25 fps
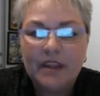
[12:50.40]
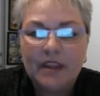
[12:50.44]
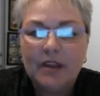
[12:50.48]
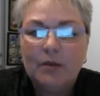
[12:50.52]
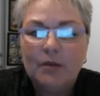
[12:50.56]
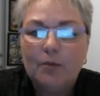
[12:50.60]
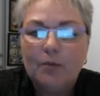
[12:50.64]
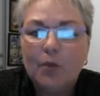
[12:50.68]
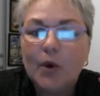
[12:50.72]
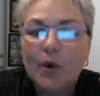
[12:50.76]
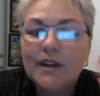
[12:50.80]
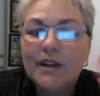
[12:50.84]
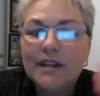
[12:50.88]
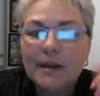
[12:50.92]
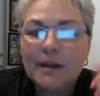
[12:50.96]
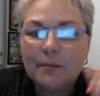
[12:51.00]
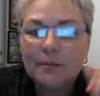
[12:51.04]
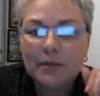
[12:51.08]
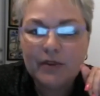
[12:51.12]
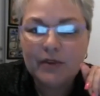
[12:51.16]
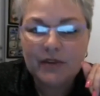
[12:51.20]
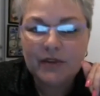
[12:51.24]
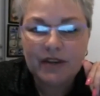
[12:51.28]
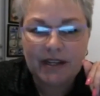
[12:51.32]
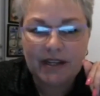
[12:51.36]
Point number
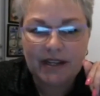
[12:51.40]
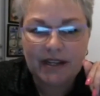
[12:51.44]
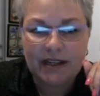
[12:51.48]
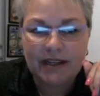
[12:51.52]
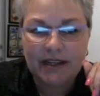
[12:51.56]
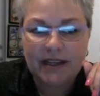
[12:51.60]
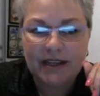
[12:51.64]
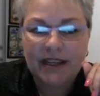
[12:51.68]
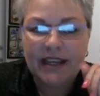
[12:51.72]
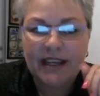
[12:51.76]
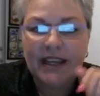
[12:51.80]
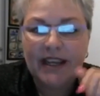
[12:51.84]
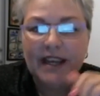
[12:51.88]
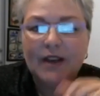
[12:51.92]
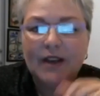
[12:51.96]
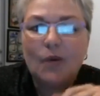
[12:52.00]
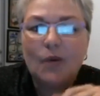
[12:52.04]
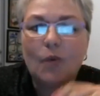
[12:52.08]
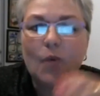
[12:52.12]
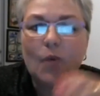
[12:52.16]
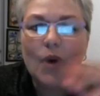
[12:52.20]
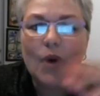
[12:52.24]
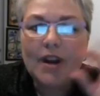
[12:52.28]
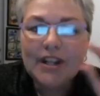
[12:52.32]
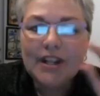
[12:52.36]
3,
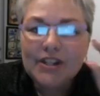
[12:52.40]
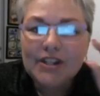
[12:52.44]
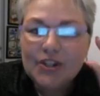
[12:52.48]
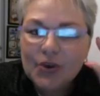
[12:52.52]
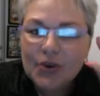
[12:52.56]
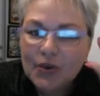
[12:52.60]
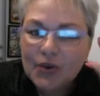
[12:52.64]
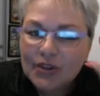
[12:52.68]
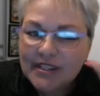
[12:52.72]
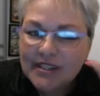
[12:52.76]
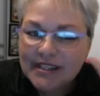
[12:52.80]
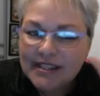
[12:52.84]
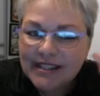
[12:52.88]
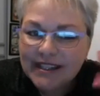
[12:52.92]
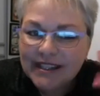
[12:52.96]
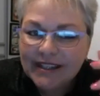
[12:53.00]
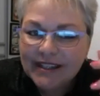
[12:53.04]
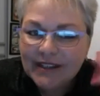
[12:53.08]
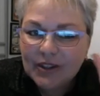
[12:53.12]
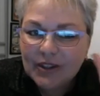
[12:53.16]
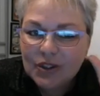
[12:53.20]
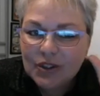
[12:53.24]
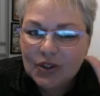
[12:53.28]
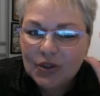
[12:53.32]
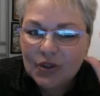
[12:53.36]
what is your
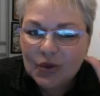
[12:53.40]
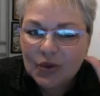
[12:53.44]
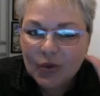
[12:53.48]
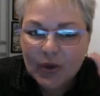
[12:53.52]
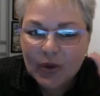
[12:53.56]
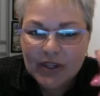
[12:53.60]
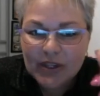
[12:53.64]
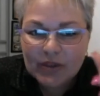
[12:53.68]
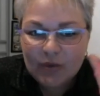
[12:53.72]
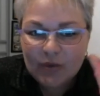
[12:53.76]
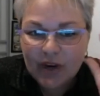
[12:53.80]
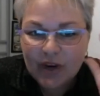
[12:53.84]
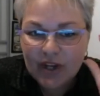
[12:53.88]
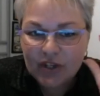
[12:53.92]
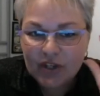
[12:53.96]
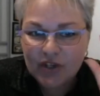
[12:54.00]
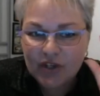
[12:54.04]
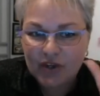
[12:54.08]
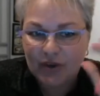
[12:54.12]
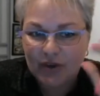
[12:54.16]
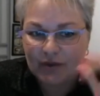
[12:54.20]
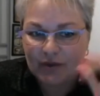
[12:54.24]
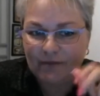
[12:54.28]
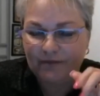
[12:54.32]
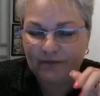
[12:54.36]
signal to noise
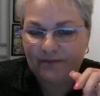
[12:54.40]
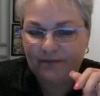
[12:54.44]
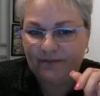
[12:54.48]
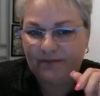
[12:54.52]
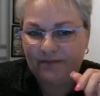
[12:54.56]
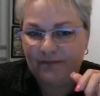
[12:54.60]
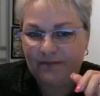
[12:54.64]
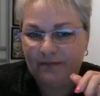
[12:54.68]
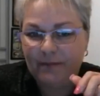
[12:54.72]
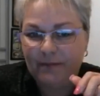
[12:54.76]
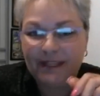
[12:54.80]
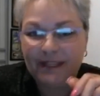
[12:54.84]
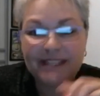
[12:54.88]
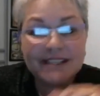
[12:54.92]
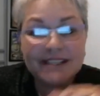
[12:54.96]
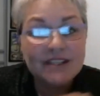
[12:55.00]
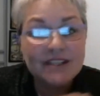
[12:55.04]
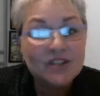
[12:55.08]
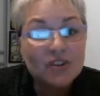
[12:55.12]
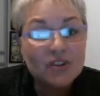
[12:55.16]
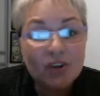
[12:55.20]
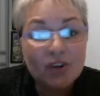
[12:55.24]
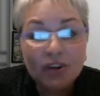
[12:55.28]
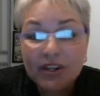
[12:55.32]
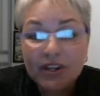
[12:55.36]
ratio? Because it's
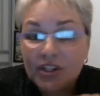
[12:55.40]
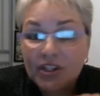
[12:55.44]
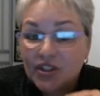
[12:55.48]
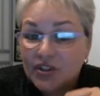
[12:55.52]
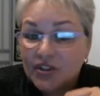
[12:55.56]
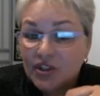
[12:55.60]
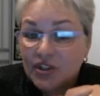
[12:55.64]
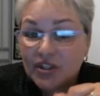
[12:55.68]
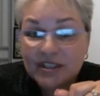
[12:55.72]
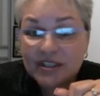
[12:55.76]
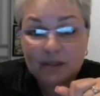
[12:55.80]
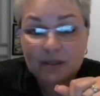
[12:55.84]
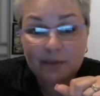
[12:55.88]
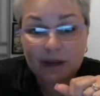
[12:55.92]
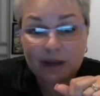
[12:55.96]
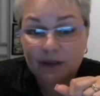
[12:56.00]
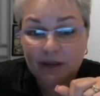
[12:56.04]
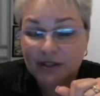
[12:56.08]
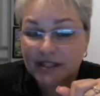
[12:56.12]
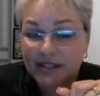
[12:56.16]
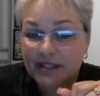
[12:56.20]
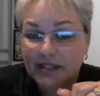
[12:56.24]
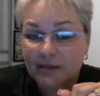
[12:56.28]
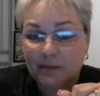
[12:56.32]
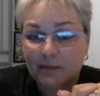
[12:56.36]
not just about
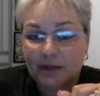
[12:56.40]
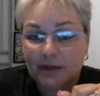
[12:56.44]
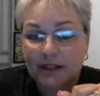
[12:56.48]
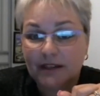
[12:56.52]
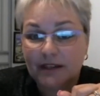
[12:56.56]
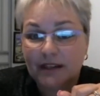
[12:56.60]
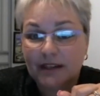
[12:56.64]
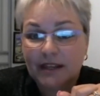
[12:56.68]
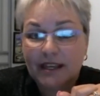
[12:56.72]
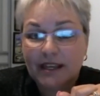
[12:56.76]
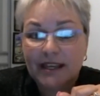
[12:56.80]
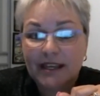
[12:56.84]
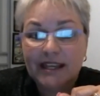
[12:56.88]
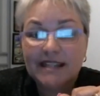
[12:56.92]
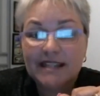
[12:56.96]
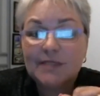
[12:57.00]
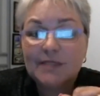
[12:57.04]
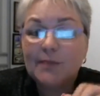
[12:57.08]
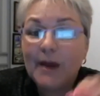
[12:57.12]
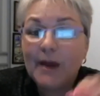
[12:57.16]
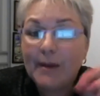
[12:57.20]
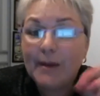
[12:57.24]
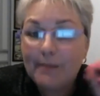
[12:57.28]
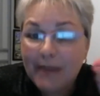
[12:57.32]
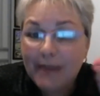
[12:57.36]
discipline. It's
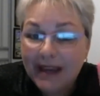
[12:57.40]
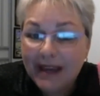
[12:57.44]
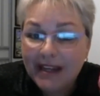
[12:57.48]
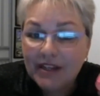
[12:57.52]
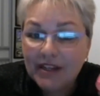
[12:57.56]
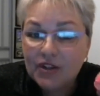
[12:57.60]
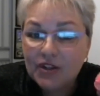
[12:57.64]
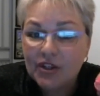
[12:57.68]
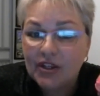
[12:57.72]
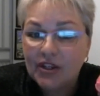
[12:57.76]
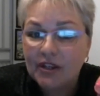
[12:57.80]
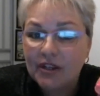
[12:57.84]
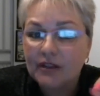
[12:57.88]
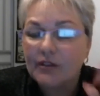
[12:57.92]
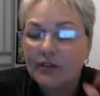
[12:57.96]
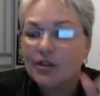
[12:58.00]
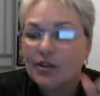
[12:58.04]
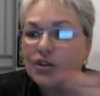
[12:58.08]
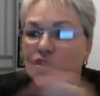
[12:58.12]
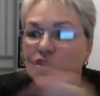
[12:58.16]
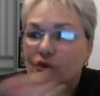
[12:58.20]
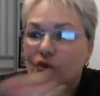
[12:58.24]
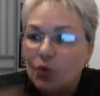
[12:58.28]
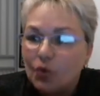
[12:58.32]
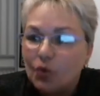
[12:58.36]
by managing the
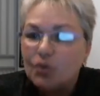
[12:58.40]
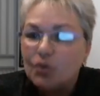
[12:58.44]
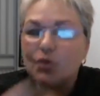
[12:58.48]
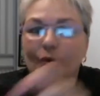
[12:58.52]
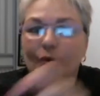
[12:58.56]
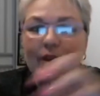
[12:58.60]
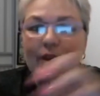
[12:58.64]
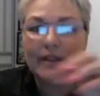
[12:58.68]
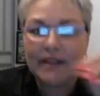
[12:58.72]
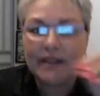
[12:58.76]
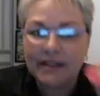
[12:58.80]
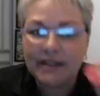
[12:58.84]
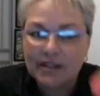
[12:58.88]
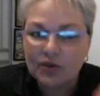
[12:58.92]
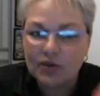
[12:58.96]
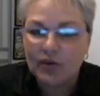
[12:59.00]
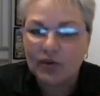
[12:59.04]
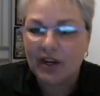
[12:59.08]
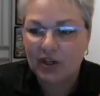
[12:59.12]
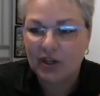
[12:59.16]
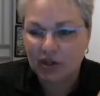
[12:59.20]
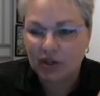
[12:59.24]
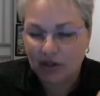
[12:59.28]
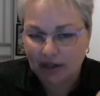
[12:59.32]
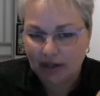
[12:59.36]
source where the
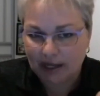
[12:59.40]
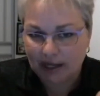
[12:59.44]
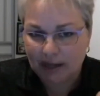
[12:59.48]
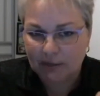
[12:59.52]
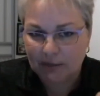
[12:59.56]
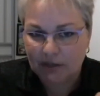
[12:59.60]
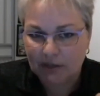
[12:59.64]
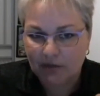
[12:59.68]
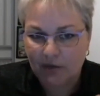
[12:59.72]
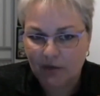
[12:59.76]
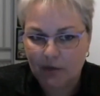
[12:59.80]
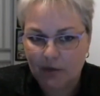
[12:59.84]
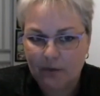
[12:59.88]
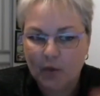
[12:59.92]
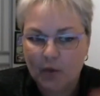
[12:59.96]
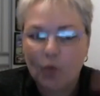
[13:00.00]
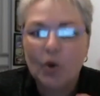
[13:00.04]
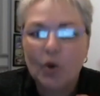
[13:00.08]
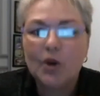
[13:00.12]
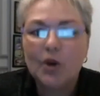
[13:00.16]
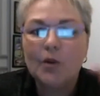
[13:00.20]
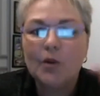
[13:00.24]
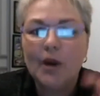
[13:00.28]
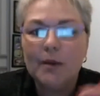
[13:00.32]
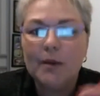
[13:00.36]
distraction comes from. What
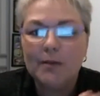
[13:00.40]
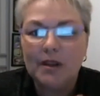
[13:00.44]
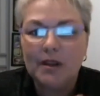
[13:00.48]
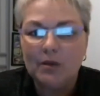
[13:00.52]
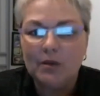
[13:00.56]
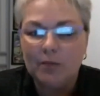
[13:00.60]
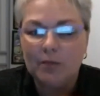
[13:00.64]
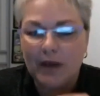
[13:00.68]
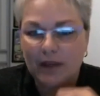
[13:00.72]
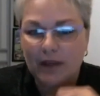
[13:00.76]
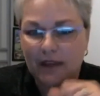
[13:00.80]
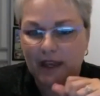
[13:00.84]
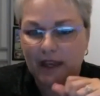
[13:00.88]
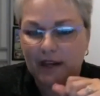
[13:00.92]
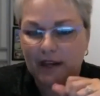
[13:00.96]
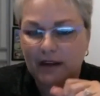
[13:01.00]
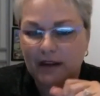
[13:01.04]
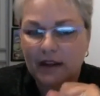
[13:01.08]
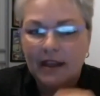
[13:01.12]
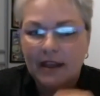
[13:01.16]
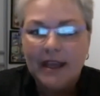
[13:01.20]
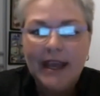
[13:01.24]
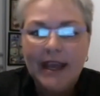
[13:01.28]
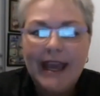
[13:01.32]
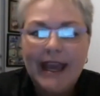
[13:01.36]
do I mean by that?
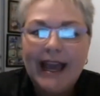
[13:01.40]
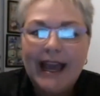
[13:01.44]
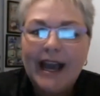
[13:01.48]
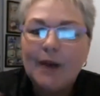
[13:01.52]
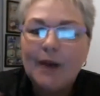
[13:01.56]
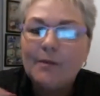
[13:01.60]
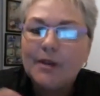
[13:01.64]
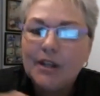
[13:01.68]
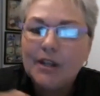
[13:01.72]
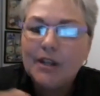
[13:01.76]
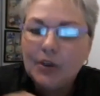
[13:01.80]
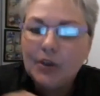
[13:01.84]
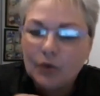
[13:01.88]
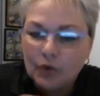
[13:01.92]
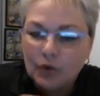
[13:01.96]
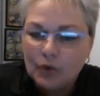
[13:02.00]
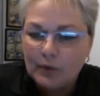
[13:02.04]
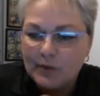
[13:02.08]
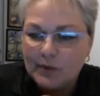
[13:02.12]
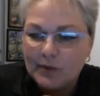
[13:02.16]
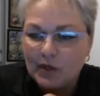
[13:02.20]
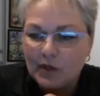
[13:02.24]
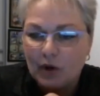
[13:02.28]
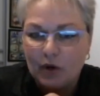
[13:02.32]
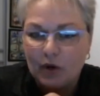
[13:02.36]
How many
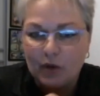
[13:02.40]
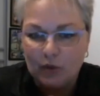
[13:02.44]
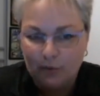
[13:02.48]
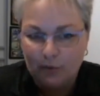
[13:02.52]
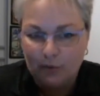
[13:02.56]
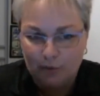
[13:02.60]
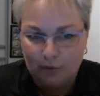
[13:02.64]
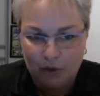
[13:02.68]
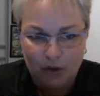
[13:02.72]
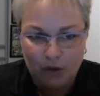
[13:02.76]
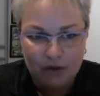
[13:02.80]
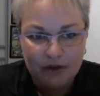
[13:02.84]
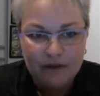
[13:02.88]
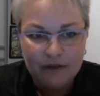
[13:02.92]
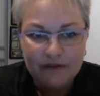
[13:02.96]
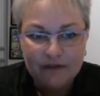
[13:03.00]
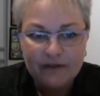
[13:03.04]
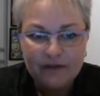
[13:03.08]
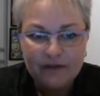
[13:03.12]
groups are you part of?